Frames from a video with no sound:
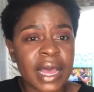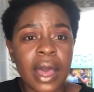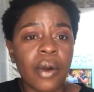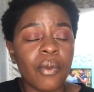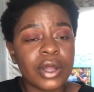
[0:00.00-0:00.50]
I
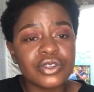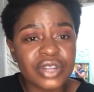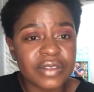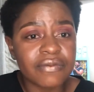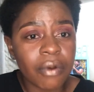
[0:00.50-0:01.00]
want to
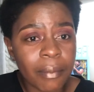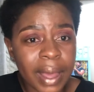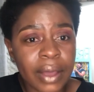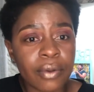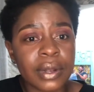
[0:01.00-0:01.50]
transform my
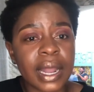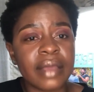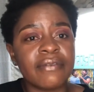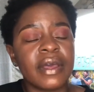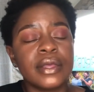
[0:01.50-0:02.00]
own life.
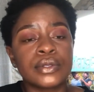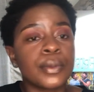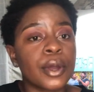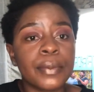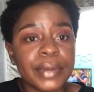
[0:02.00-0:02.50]
So I'm going to
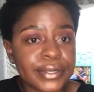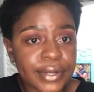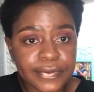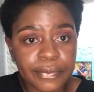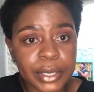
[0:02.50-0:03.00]
be a
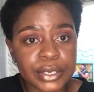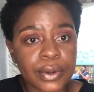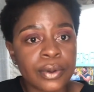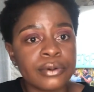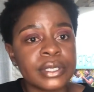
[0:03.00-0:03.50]
transformation
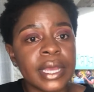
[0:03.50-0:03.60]
coach.